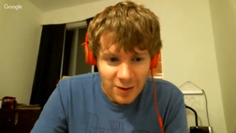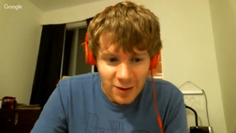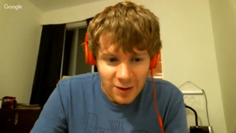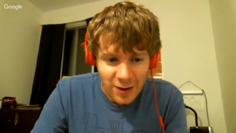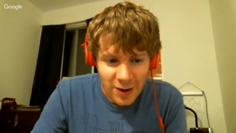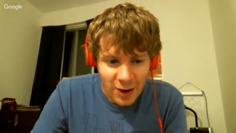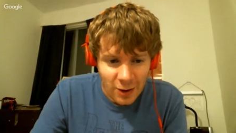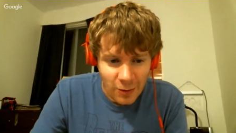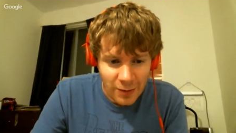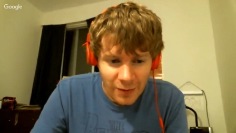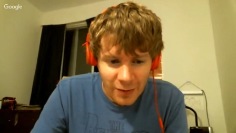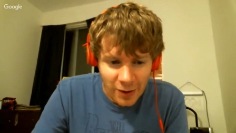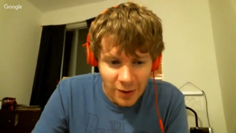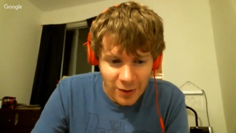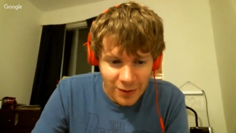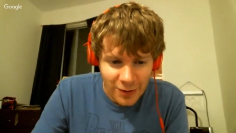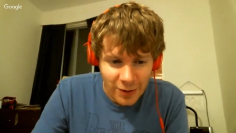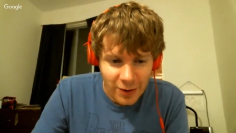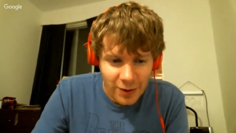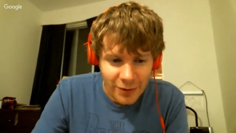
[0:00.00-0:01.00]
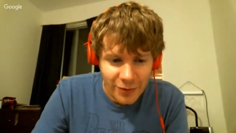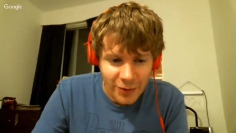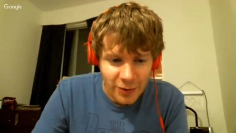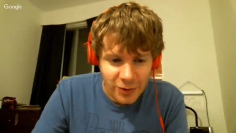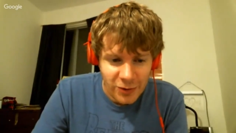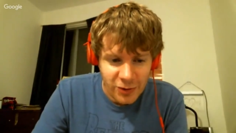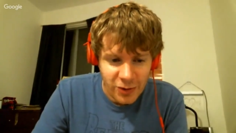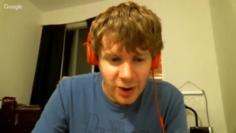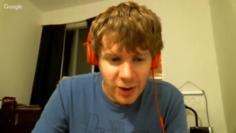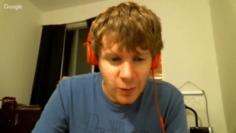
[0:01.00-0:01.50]
And then now we've got
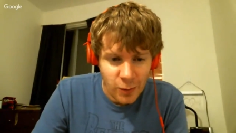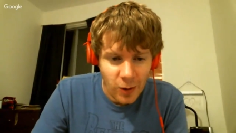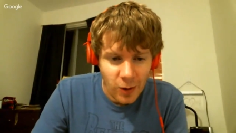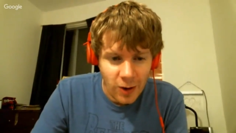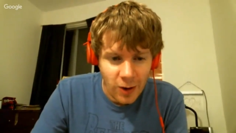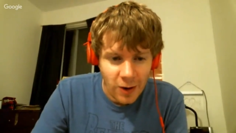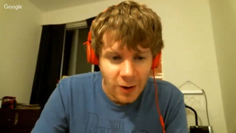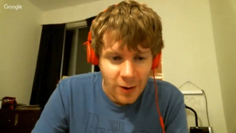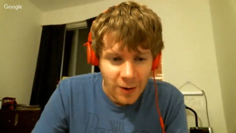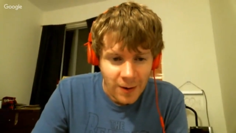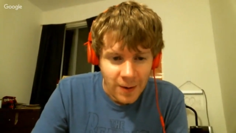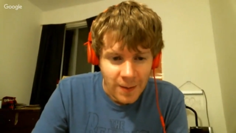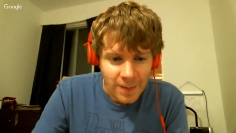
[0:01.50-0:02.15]
Sunshine Noir,